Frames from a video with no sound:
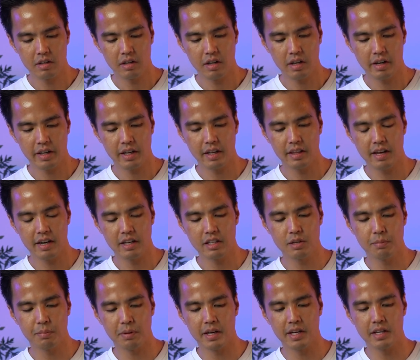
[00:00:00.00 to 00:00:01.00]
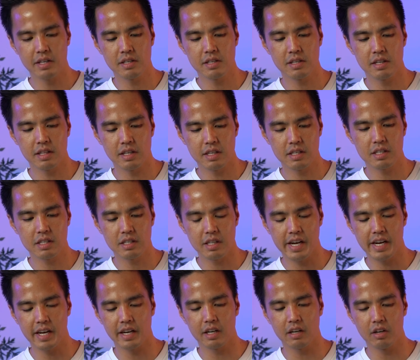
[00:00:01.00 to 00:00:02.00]
clicking that into place, and then
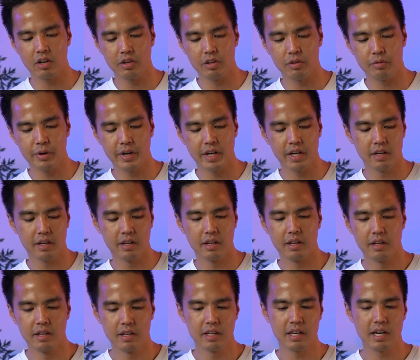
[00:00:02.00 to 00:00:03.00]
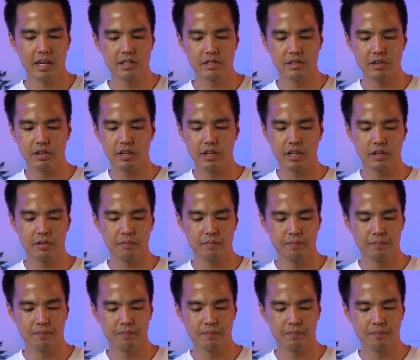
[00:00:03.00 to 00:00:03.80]
sliding it along the ring as you need it.